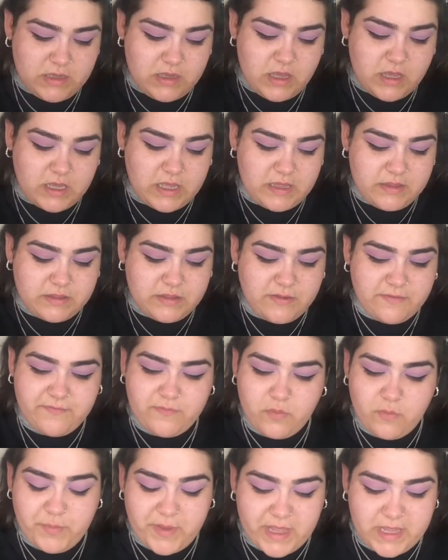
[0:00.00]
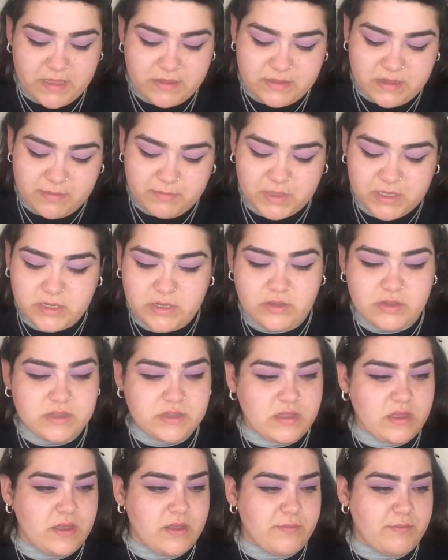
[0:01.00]
Okay, so for base, I'm going to use
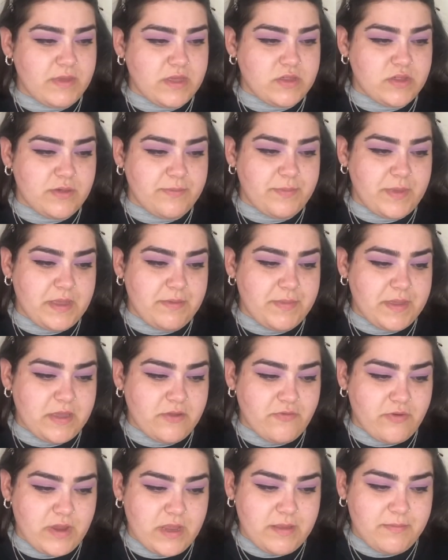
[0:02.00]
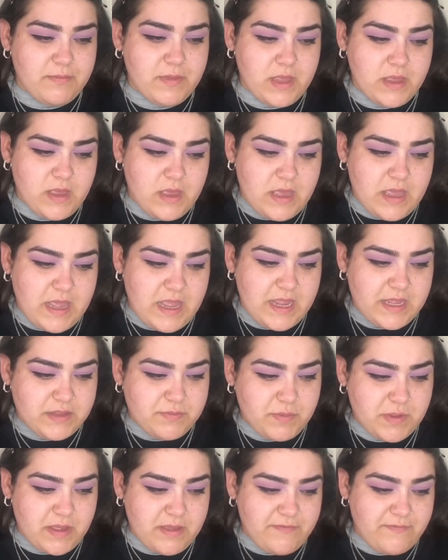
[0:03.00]
the Misha BB Cream
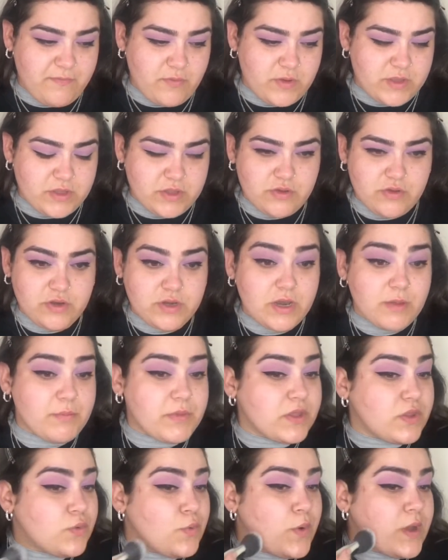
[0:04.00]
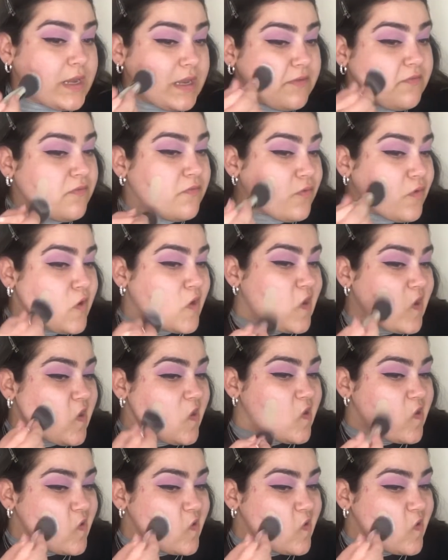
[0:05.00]
SPF 42 number 23.